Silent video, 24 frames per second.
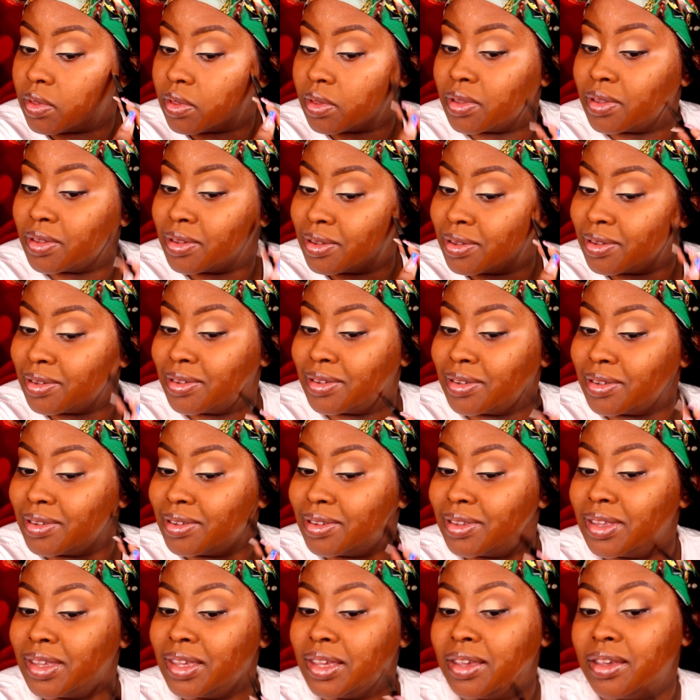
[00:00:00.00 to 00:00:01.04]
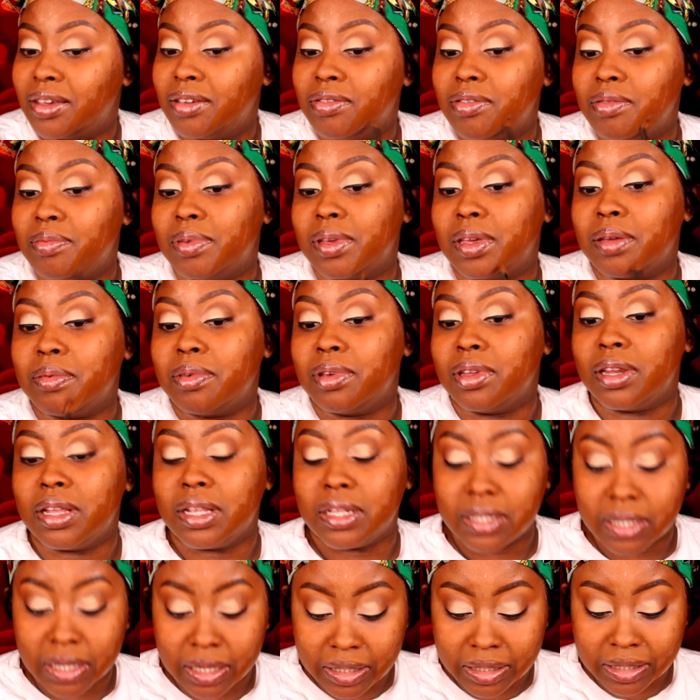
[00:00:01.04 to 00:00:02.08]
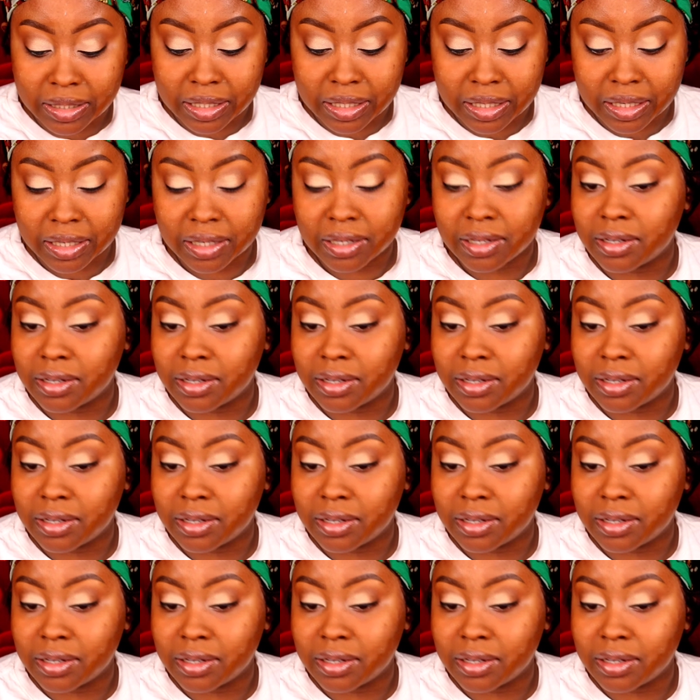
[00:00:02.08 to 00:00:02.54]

You pay me any attention?